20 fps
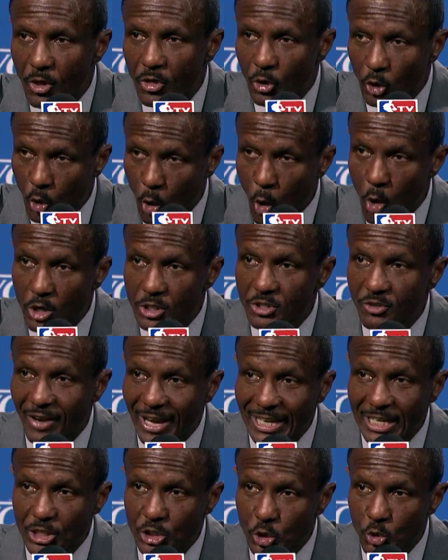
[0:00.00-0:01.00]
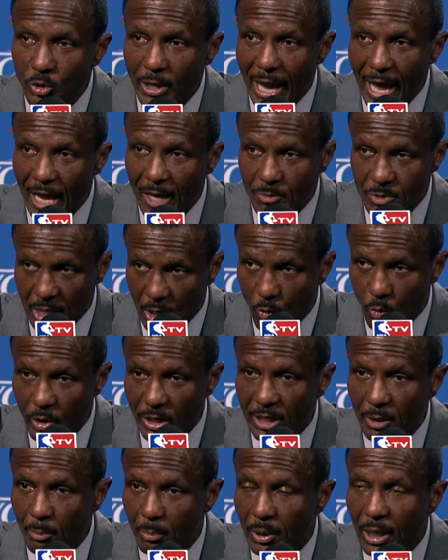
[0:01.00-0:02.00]
the course of 82 games that we
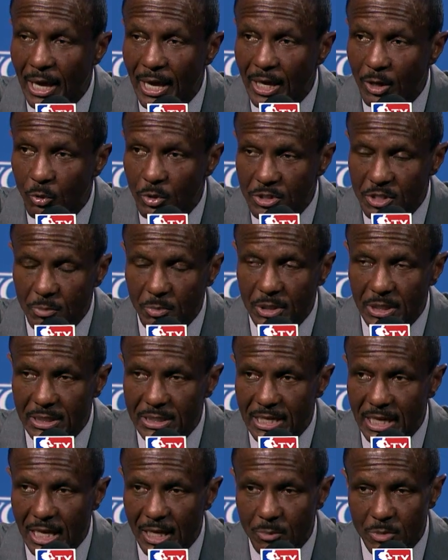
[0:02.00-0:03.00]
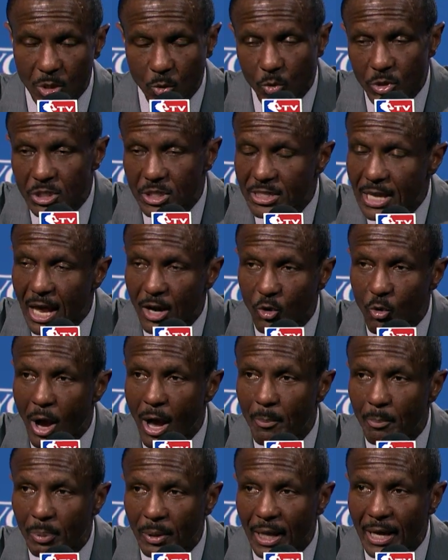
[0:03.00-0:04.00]
can play with some good teams, and we just got to go out
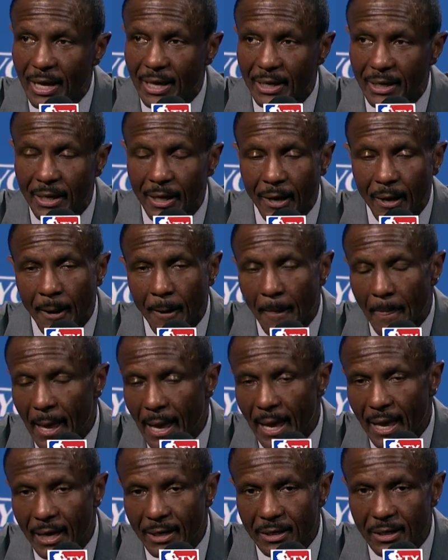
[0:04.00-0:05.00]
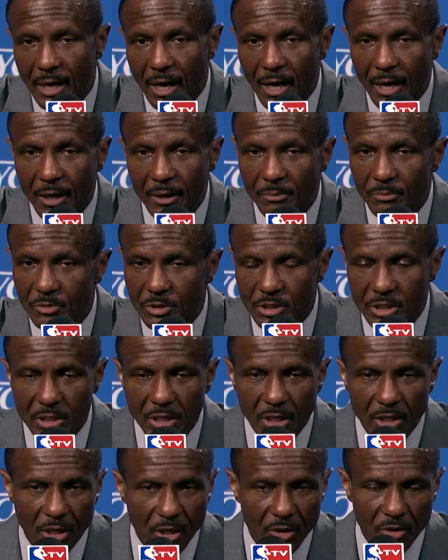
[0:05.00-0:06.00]
and play. And,
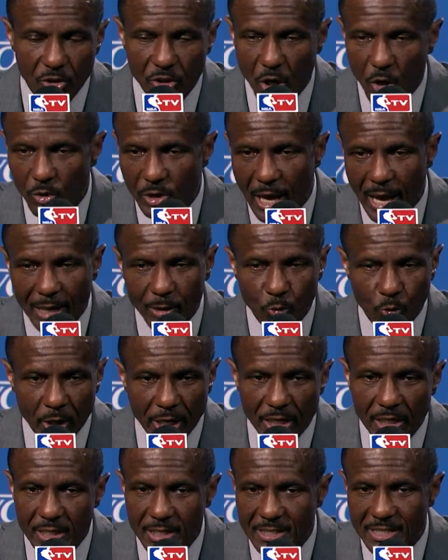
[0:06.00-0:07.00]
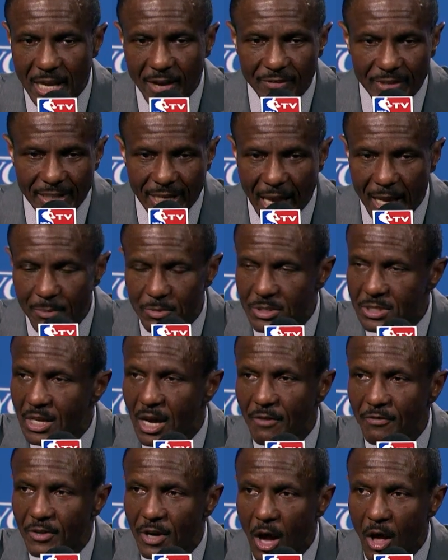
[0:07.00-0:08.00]
you know, not read the 7-game
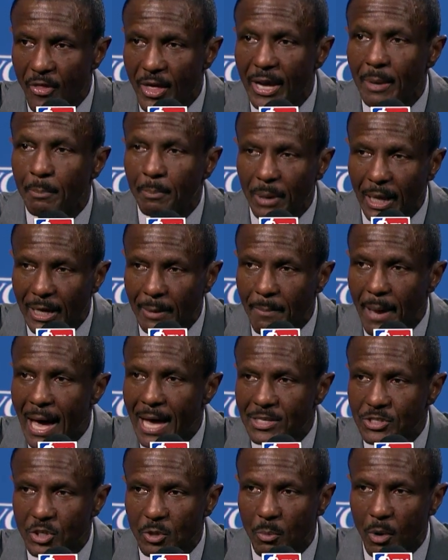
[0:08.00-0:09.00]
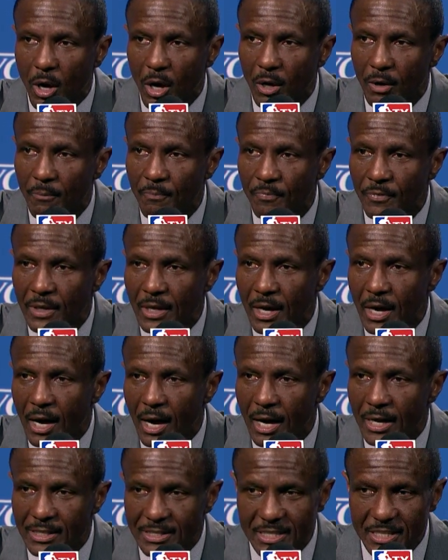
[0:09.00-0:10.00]
stuff and all that, play basketball.
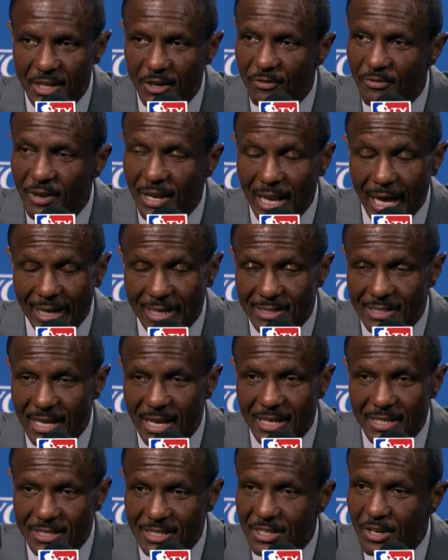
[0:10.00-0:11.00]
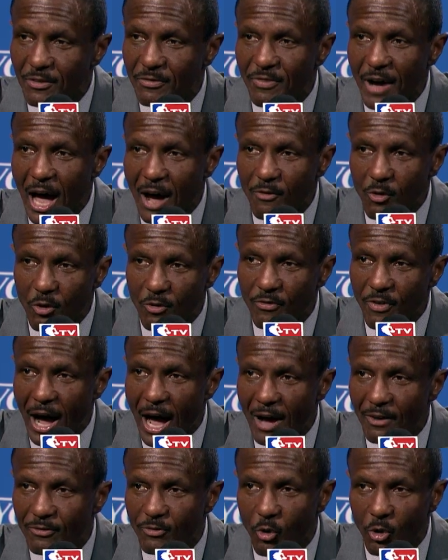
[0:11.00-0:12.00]
It's still, like I said, it's still
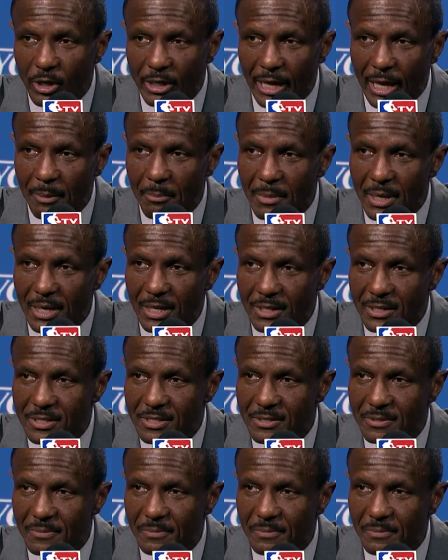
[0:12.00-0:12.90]
5-on-5, 48 minutes.